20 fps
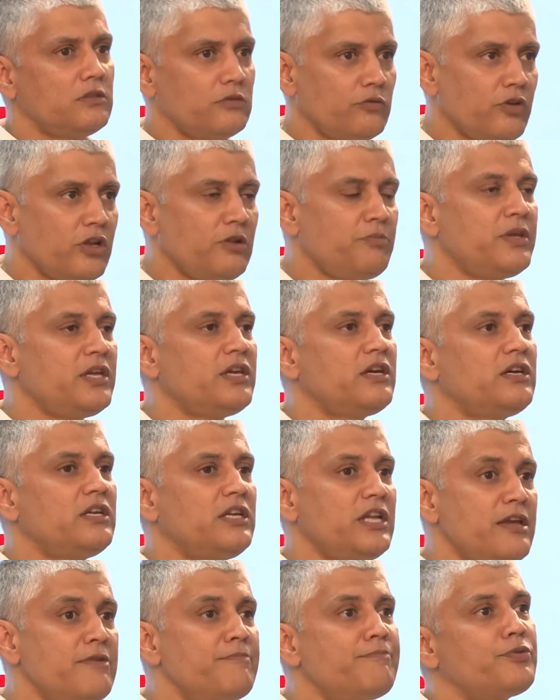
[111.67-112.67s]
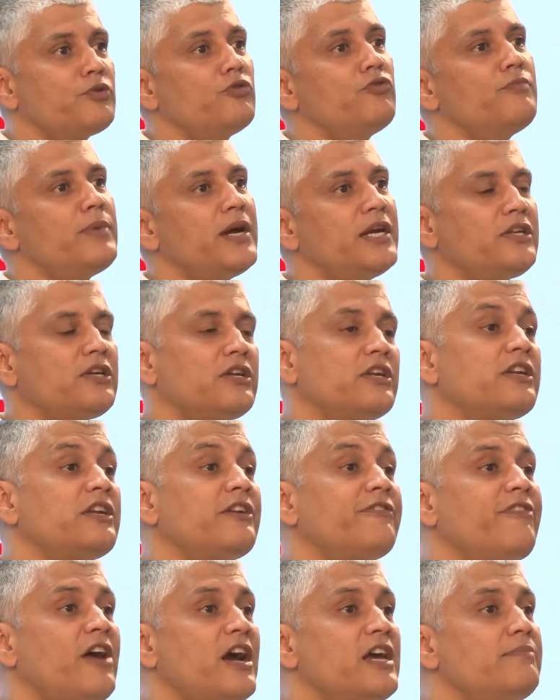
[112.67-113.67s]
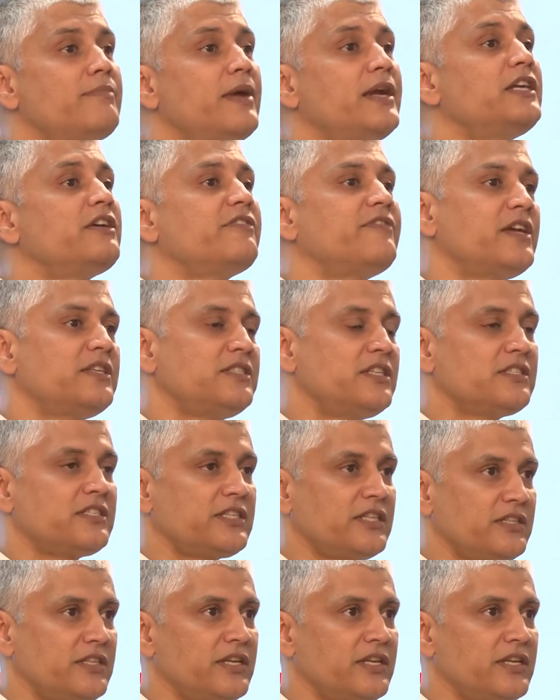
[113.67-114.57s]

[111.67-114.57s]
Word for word: will be an improvement or a refinement of existing